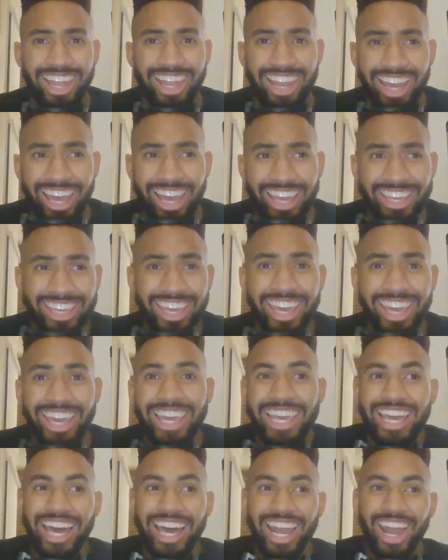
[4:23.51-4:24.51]
Like
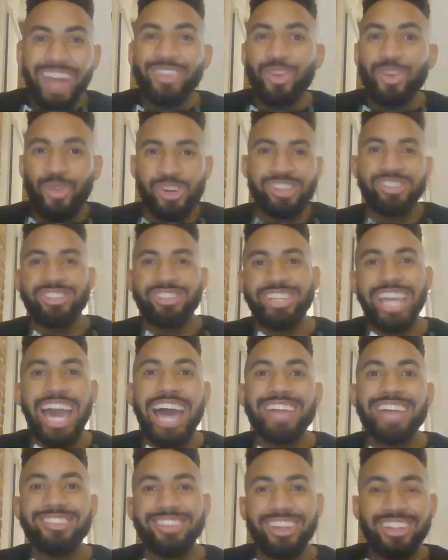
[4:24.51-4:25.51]
a lot of the questions she
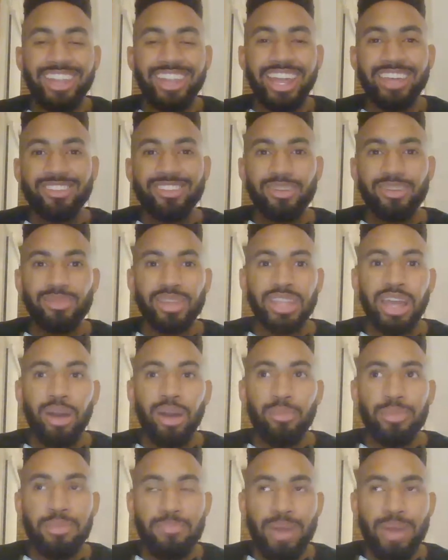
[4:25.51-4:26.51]
had sounded like something that
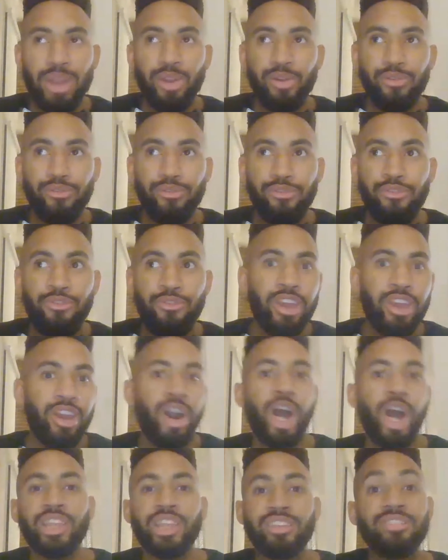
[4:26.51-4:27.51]
would be better fit
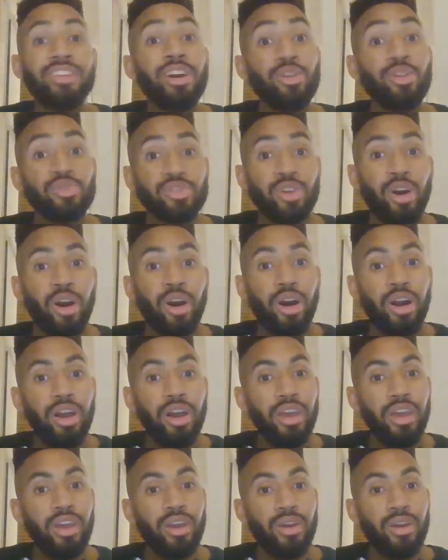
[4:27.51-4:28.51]
on a sales call,
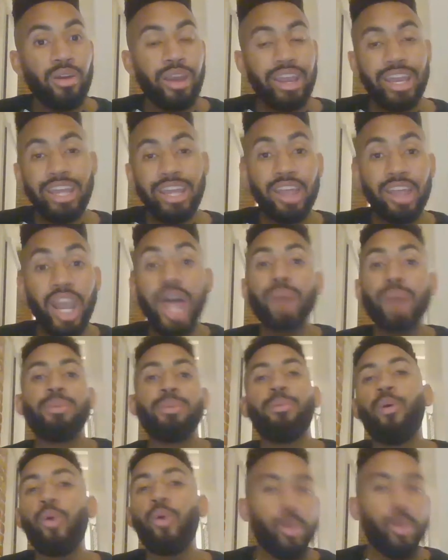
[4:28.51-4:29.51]
right? And a lot of
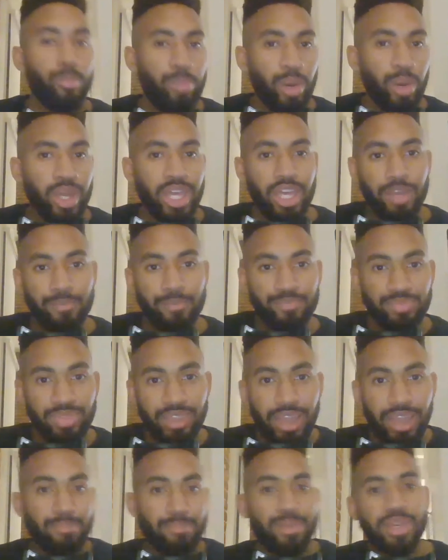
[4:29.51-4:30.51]
people weren't booking
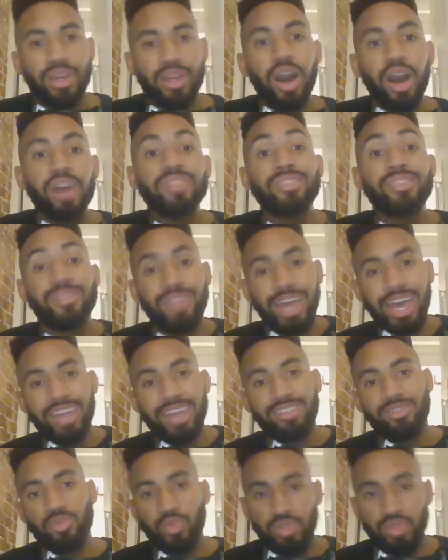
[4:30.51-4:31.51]
because of that
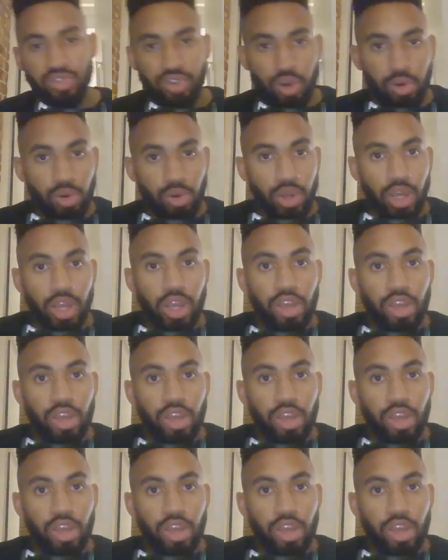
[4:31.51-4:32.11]
as a result.